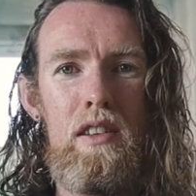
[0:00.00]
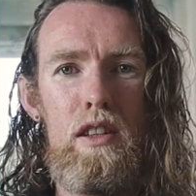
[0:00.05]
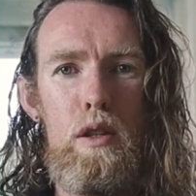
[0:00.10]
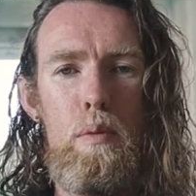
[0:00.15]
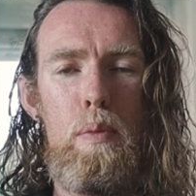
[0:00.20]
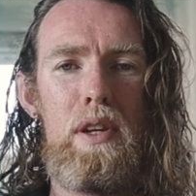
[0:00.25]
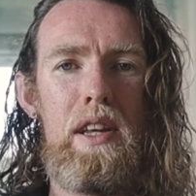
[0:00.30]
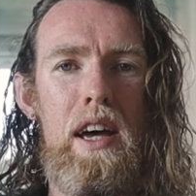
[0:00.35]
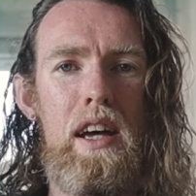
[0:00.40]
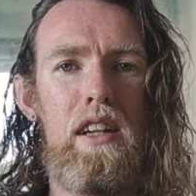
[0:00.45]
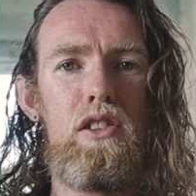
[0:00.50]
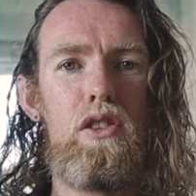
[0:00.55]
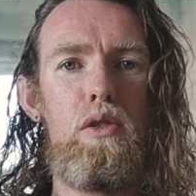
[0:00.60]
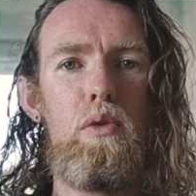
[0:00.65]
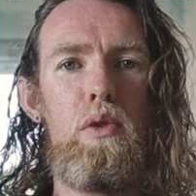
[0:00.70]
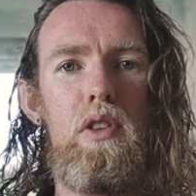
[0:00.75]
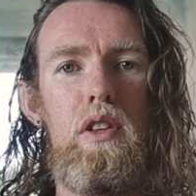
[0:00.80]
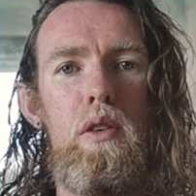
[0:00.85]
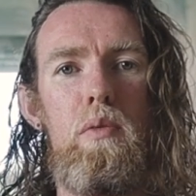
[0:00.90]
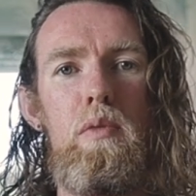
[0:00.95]
the potential
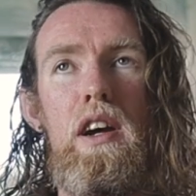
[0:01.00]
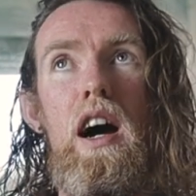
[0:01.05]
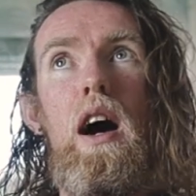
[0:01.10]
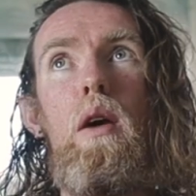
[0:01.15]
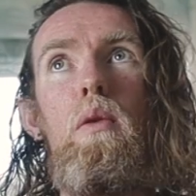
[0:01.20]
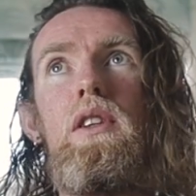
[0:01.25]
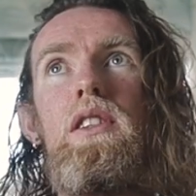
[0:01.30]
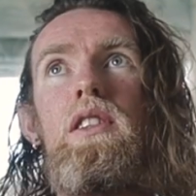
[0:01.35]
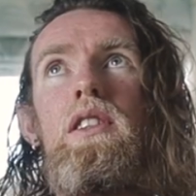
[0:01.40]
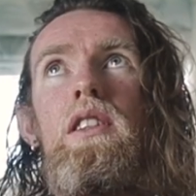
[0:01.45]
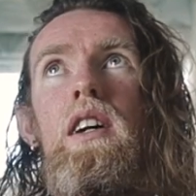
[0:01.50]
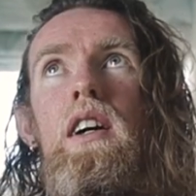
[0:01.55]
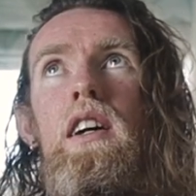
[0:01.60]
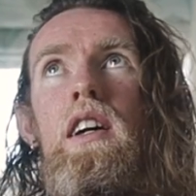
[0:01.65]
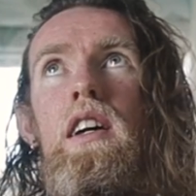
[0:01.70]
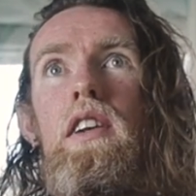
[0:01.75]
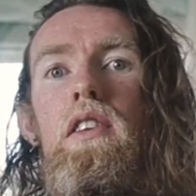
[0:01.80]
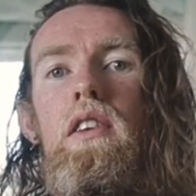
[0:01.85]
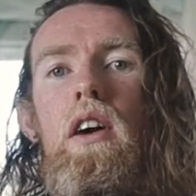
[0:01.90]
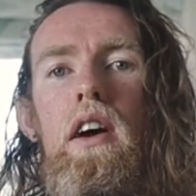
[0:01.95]
within me. I was
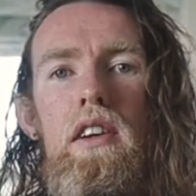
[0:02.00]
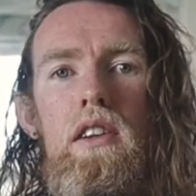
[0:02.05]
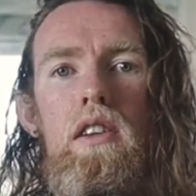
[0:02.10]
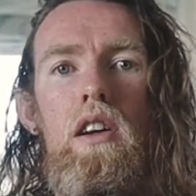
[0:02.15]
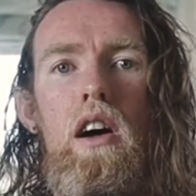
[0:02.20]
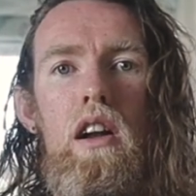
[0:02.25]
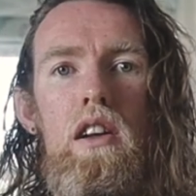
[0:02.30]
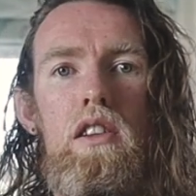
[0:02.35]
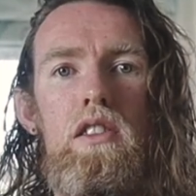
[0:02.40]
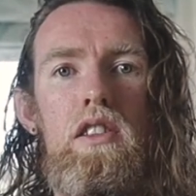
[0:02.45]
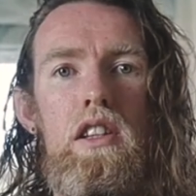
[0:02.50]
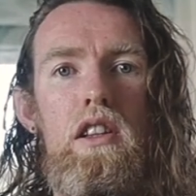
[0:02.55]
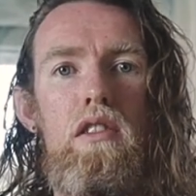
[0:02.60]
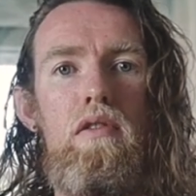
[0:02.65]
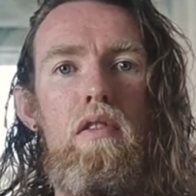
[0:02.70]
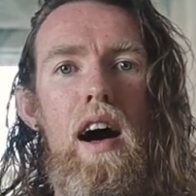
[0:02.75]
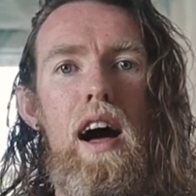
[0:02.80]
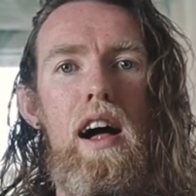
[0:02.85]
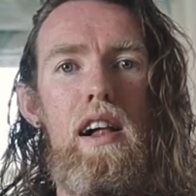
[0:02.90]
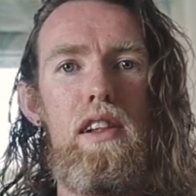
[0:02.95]
not acknowledging the
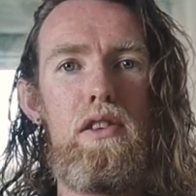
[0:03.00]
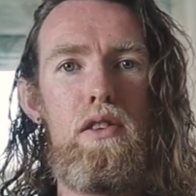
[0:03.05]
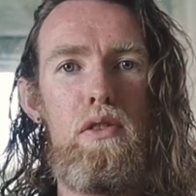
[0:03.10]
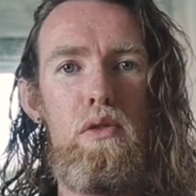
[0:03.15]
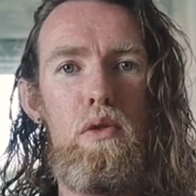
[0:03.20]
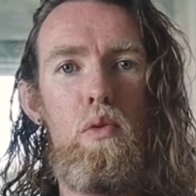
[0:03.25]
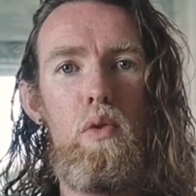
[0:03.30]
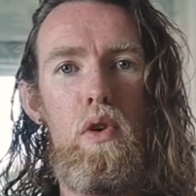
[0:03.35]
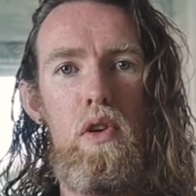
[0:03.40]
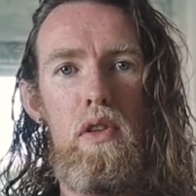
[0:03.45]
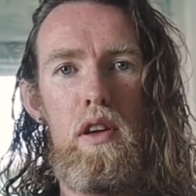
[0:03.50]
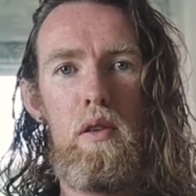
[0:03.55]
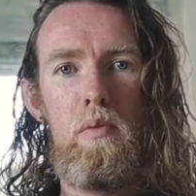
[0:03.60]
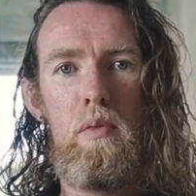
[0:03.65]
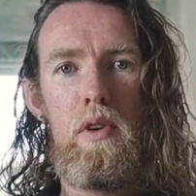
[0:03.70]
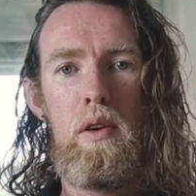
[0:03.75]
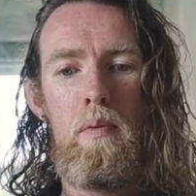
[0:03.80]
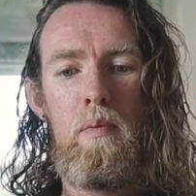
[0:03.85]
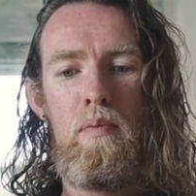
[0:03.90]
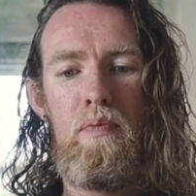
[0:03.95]
value within
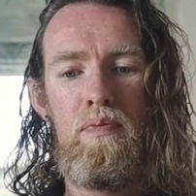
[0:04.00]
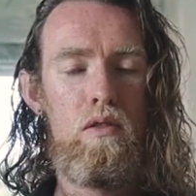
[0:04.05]
me.